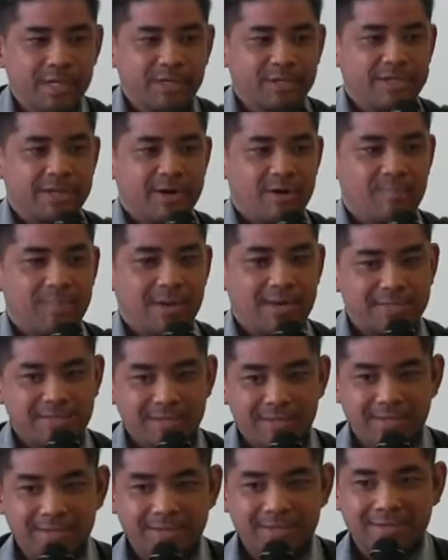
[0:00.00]
share a
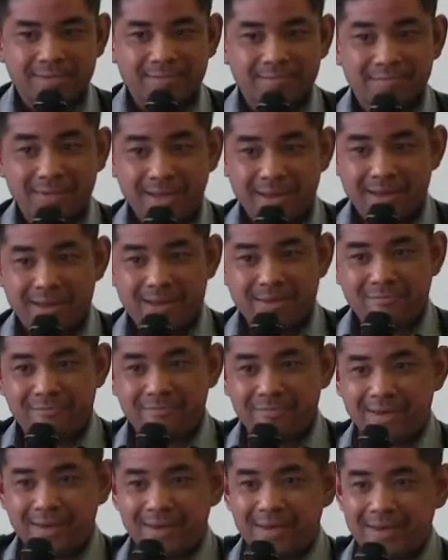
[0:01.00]
blessing that
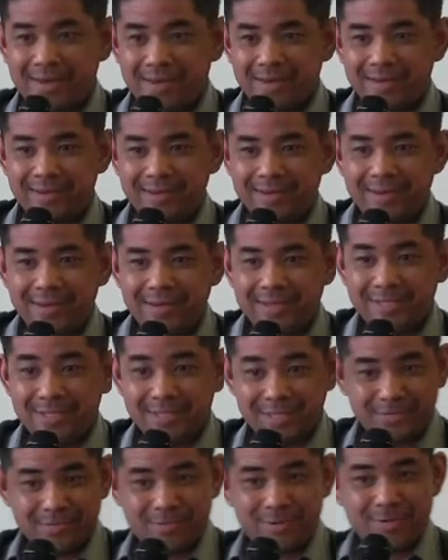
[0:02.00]
they've...
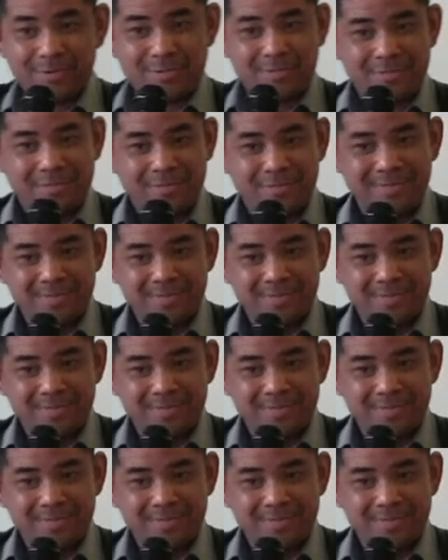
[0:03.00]
Sister Ruth?